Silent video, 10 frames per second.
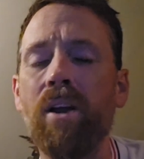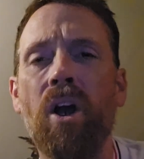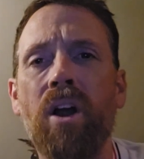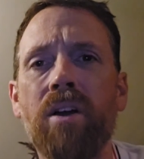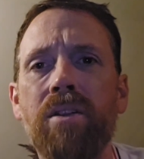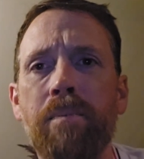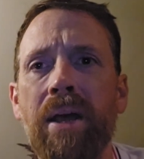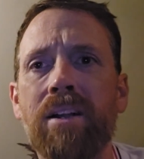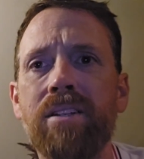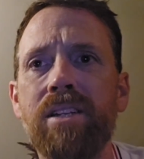are the
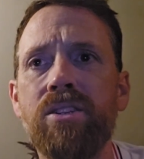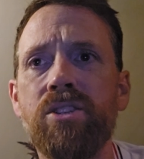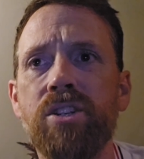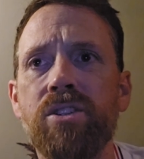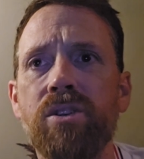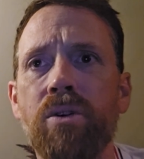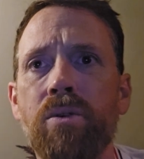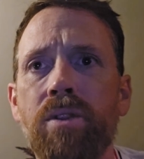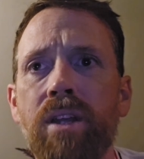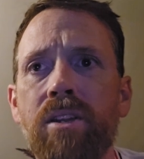penalties, just so
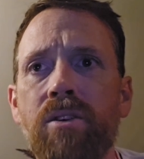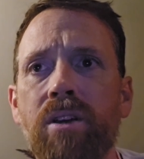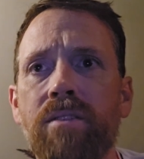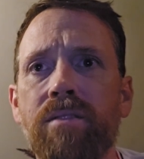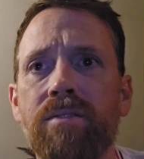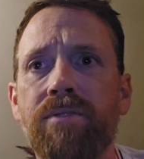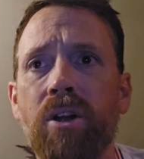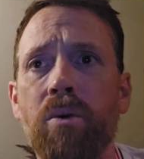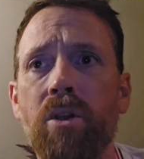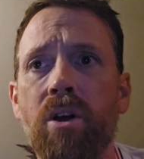that you can
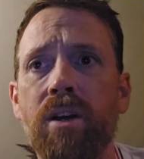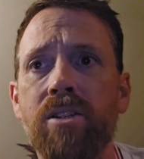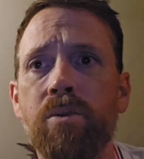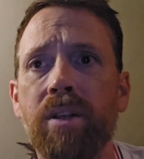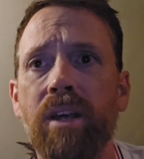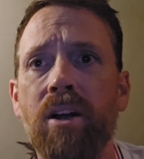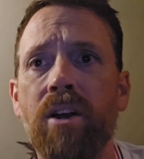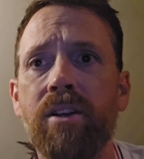follow along as to what they are?